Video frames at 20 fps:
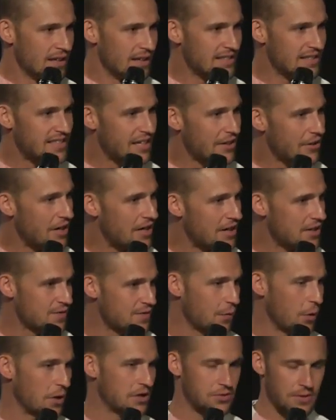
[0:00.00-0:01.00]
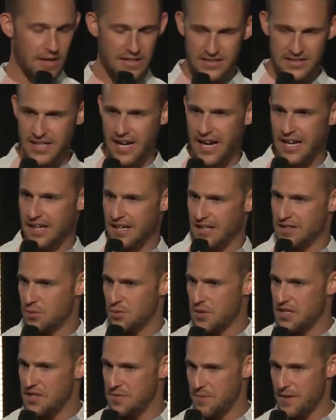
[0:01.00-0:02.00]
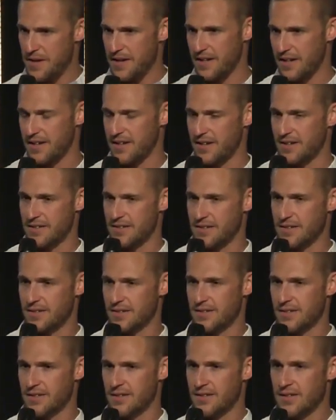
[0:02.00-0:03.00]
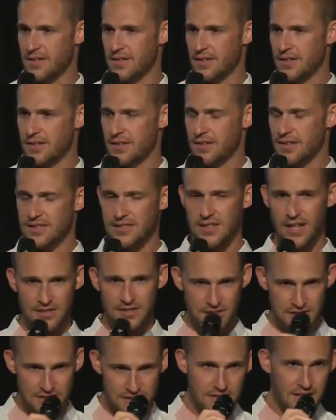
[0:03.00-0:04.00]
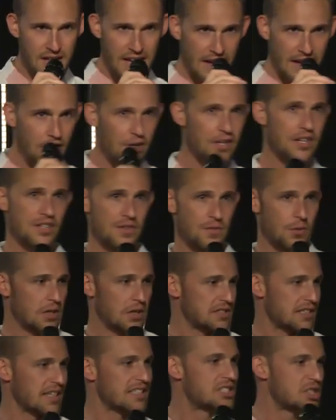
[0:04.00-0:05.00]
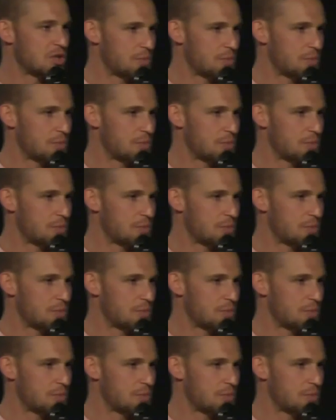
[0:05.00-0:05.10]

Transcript: Let's hear his voice resonated as we speak. Let's not just hear his voice, let's